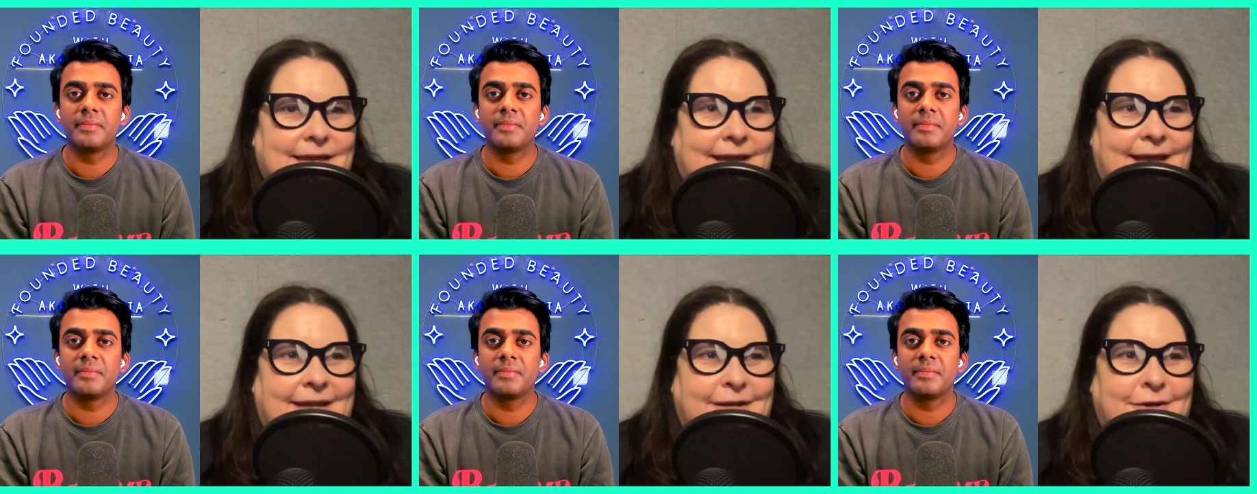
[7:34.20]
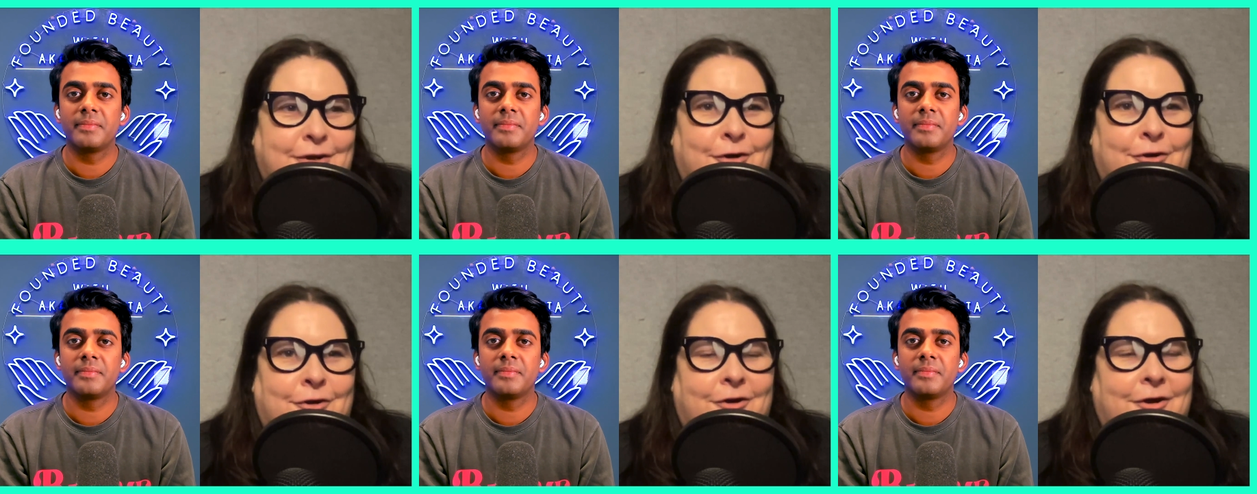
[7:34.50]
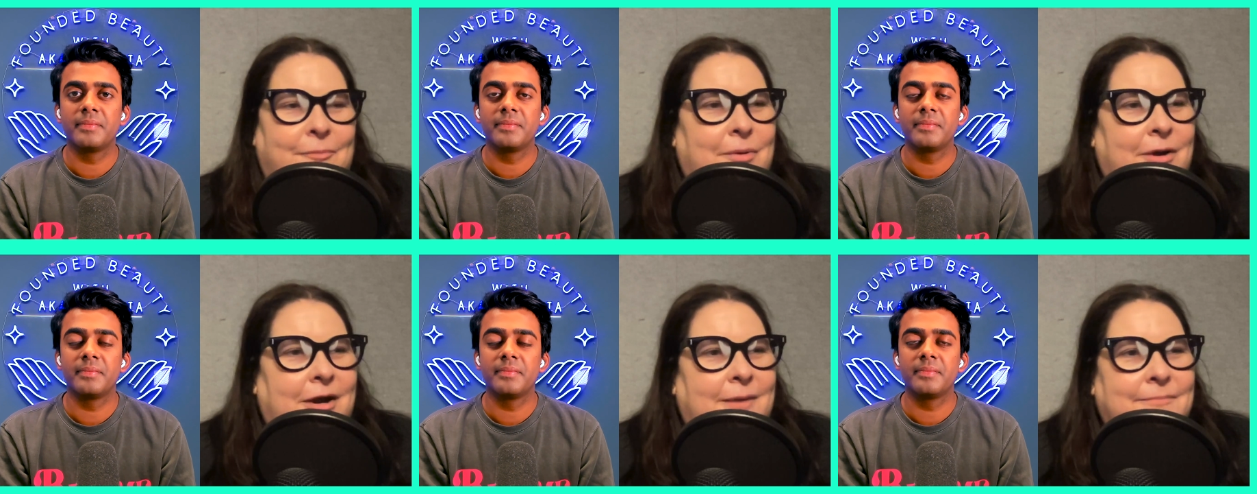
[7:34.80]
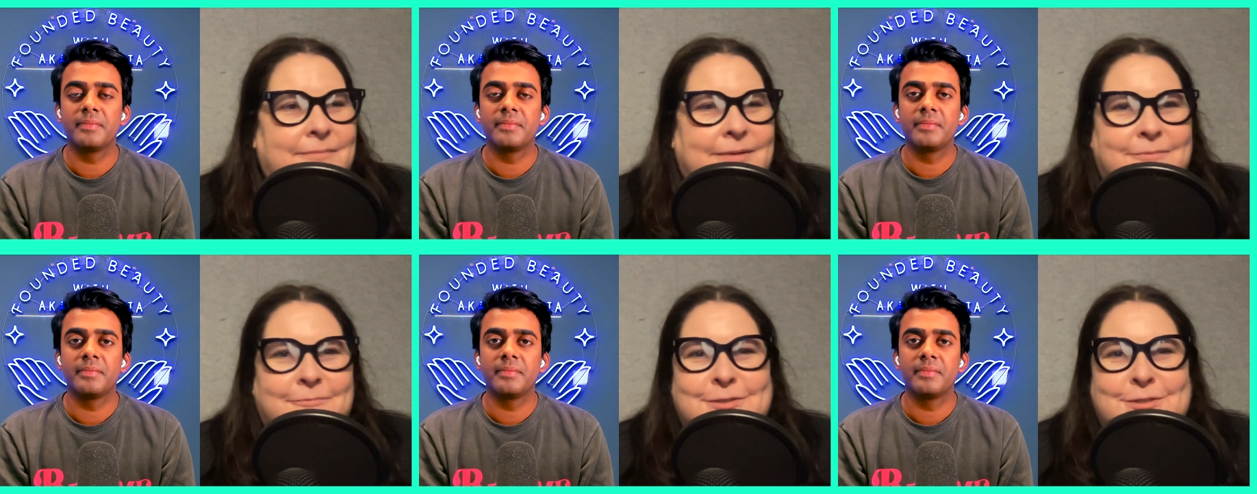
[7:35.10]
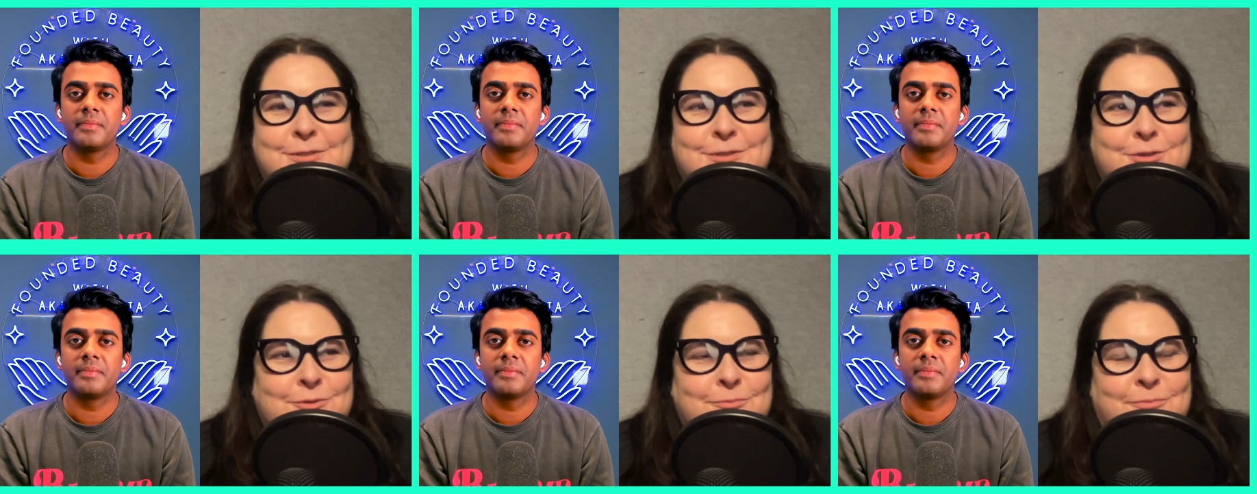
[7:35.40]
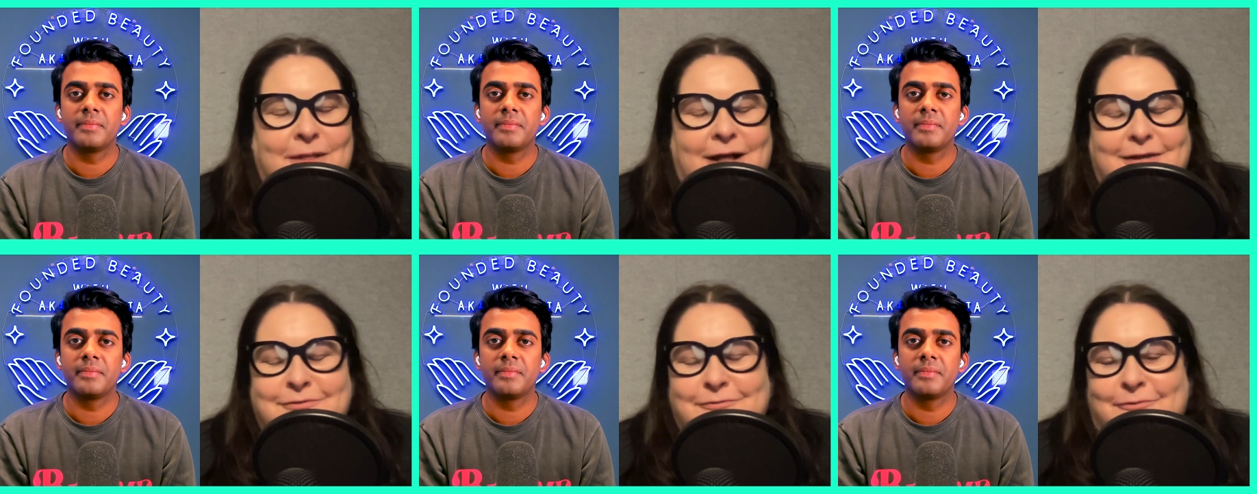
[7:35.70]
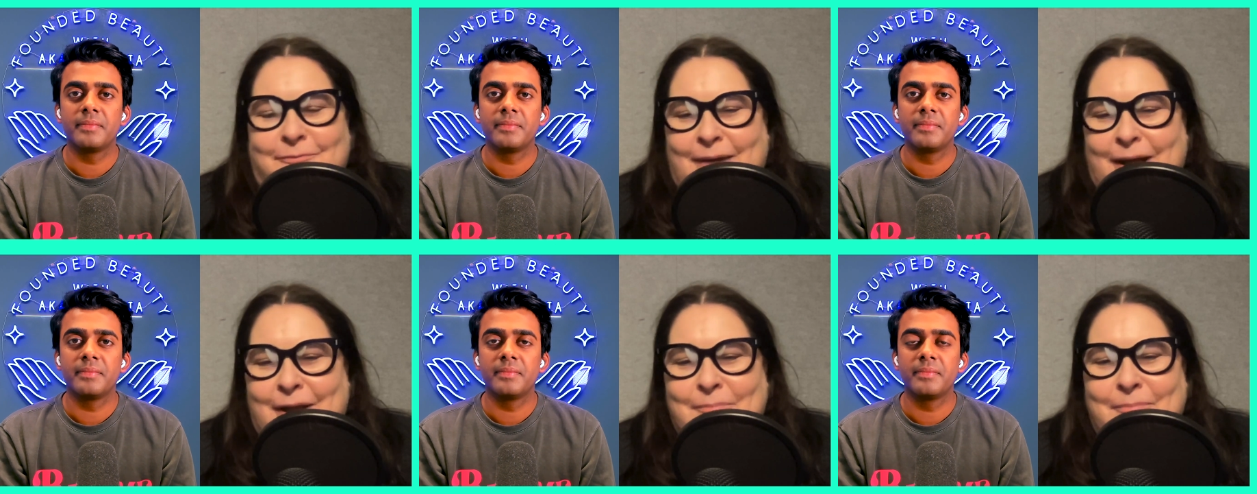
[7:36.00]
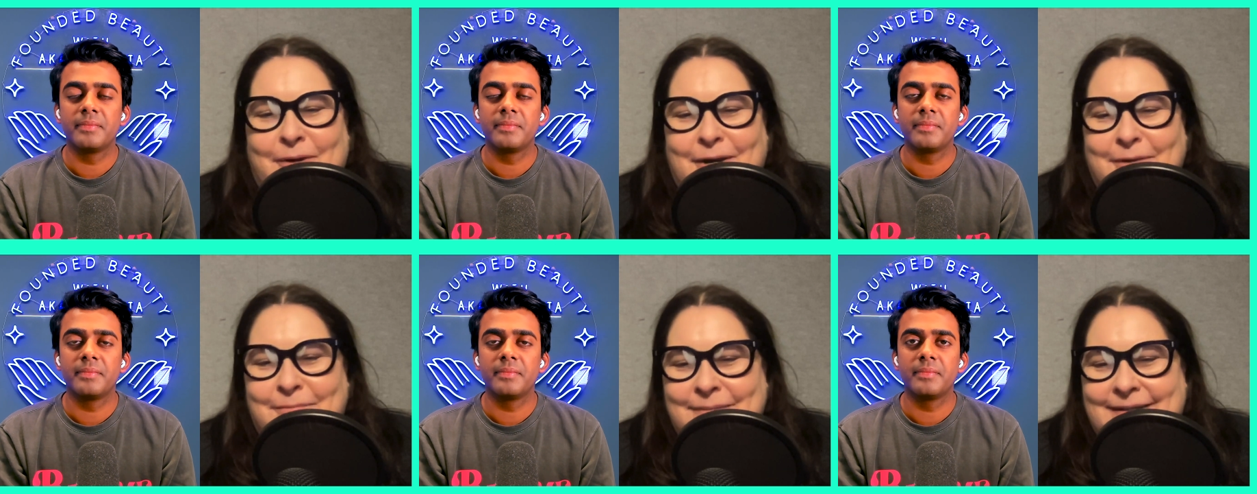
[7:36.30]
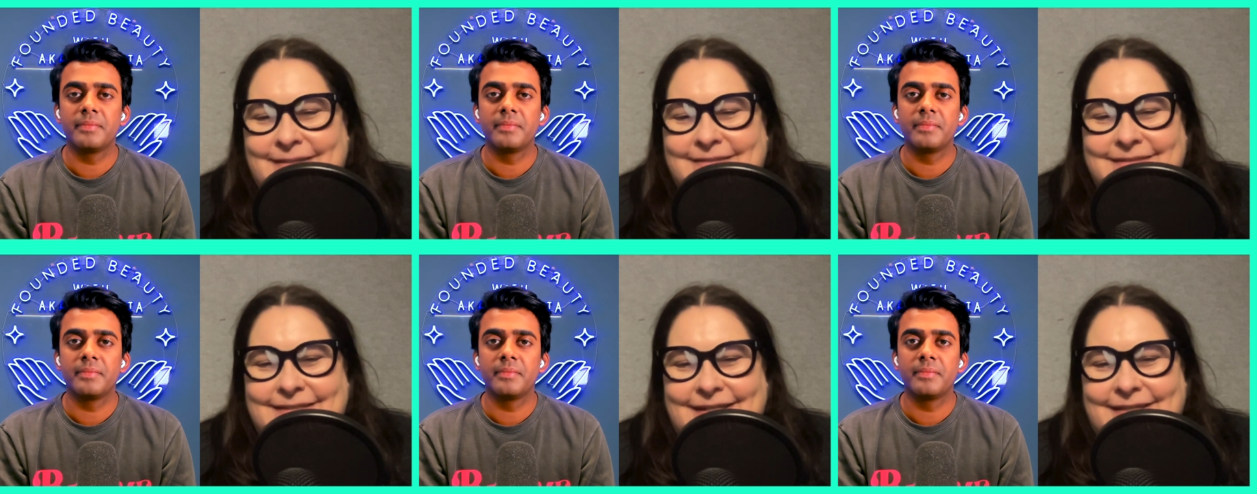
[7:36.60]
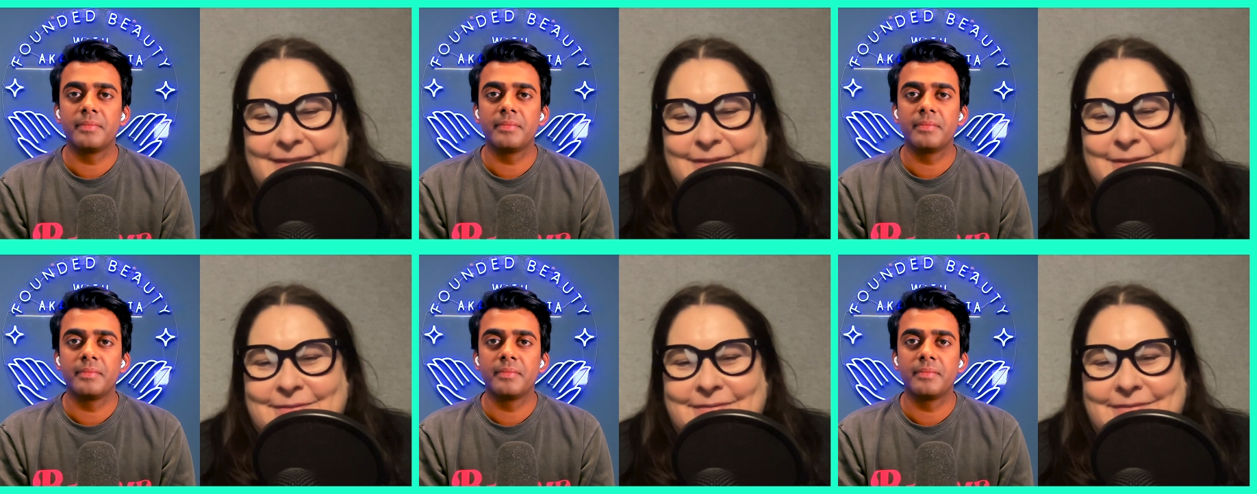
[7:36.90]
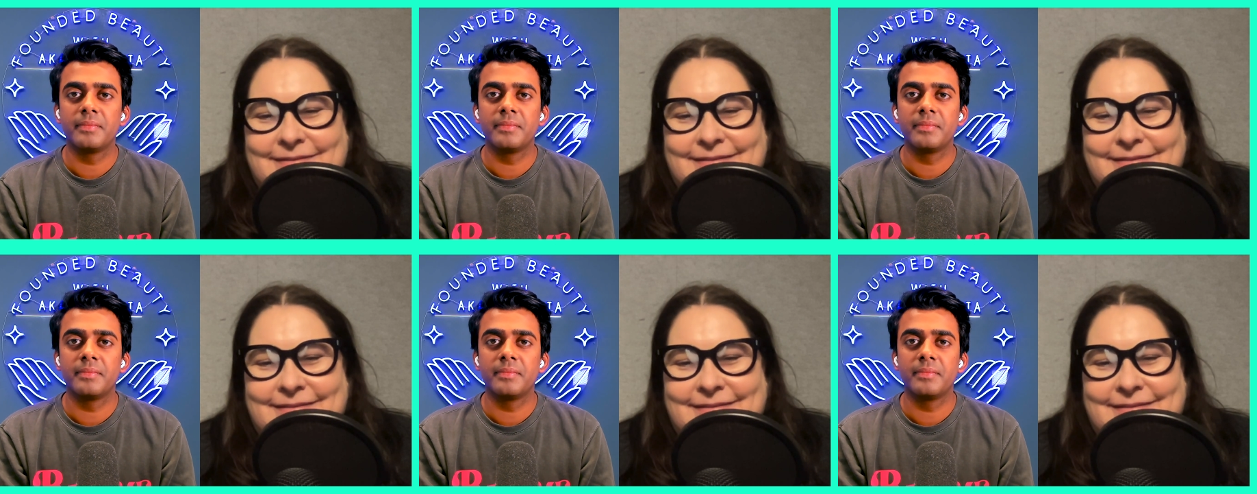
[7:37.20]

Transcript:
Speaker 1: and her apartment was two blocks from my apartment in